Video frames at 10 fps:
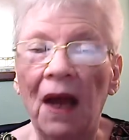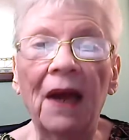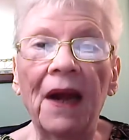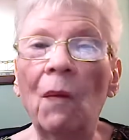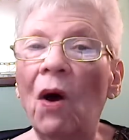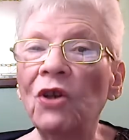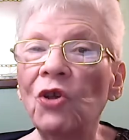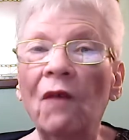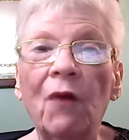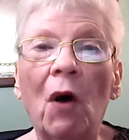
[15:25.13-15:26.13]
And I wash
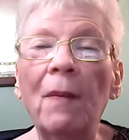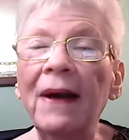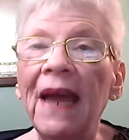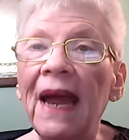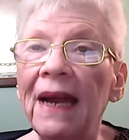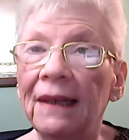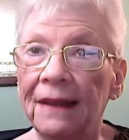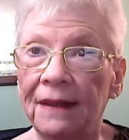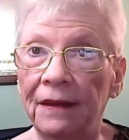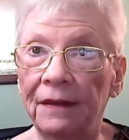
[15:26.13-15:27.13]
off all my
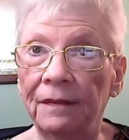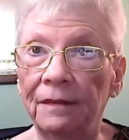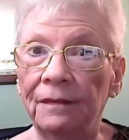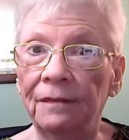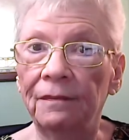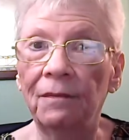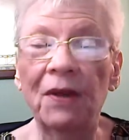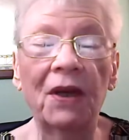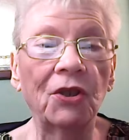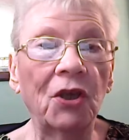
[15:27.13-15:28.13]
cans
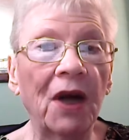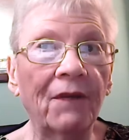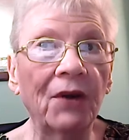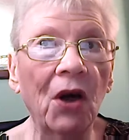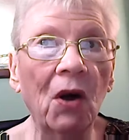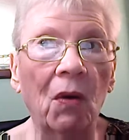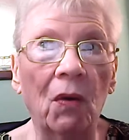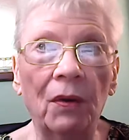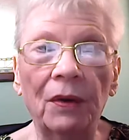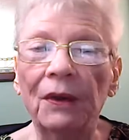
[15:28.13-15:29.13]
because you never know.